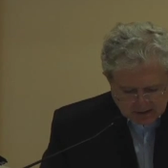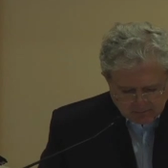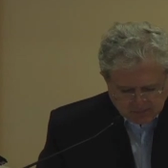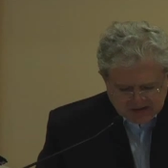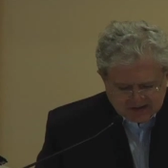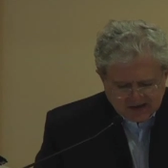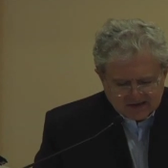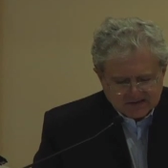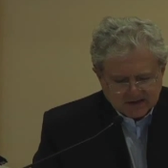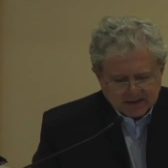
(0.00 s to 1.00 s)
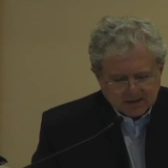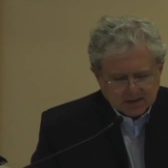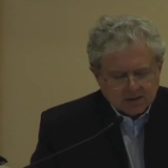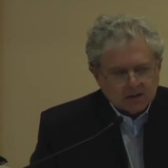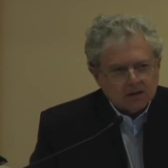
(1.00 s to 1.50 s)
Precisely.
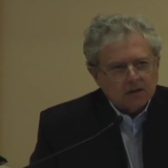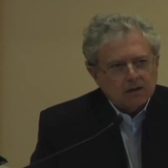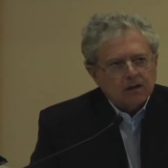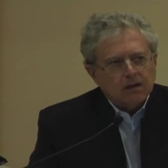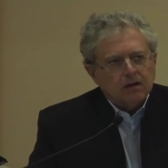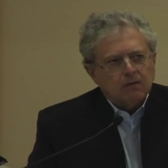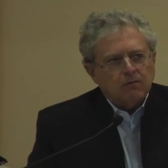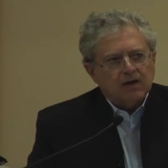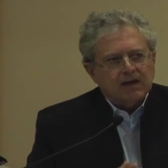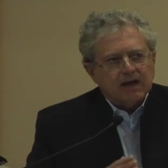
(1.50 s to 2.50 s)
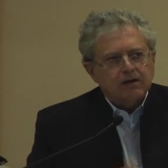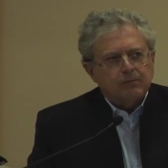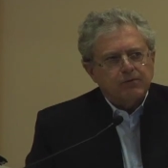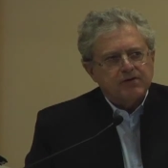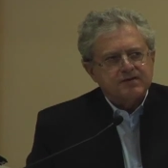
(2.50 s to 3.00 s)
What Lacan
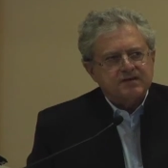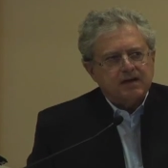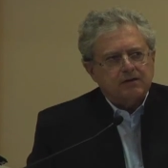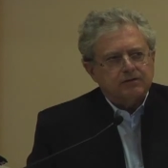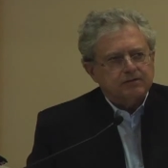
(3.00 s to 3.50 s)
points out